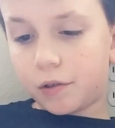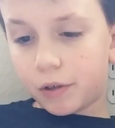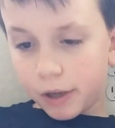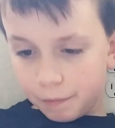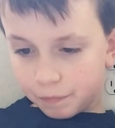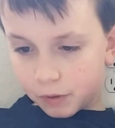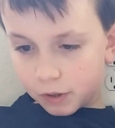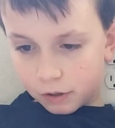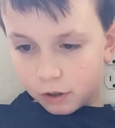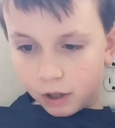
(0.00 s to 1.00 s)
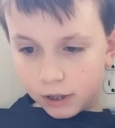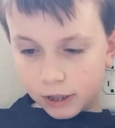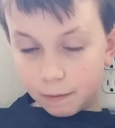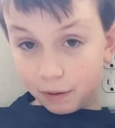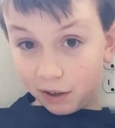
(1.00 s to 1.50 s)
okay. So let's
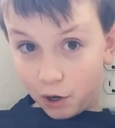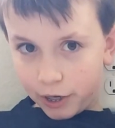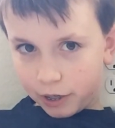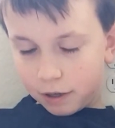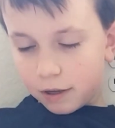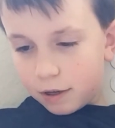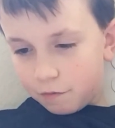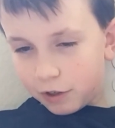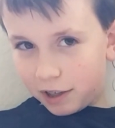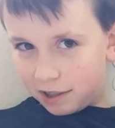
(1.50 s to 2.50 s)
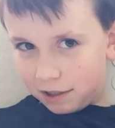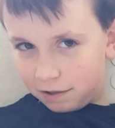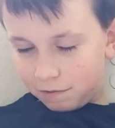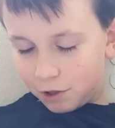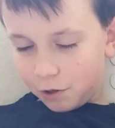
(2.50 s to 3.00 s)
keep on going. Forgot
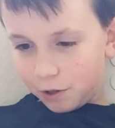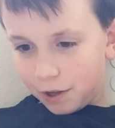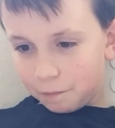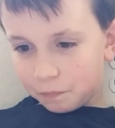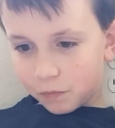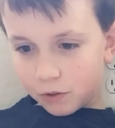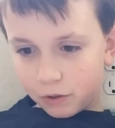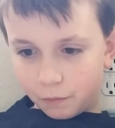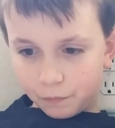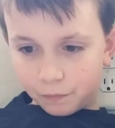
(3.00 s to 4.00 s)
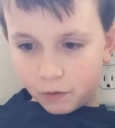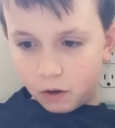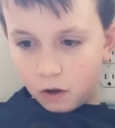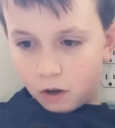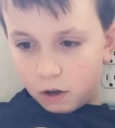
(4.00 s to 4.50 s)
to show you that. So
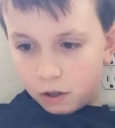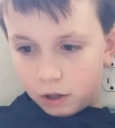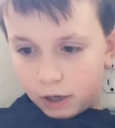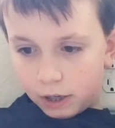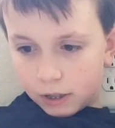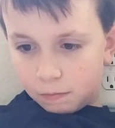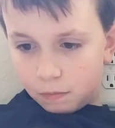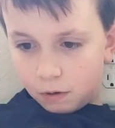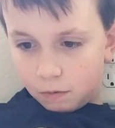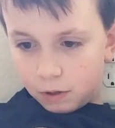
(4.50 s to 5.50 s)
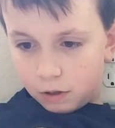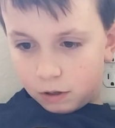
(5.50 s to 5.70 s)
the next moment,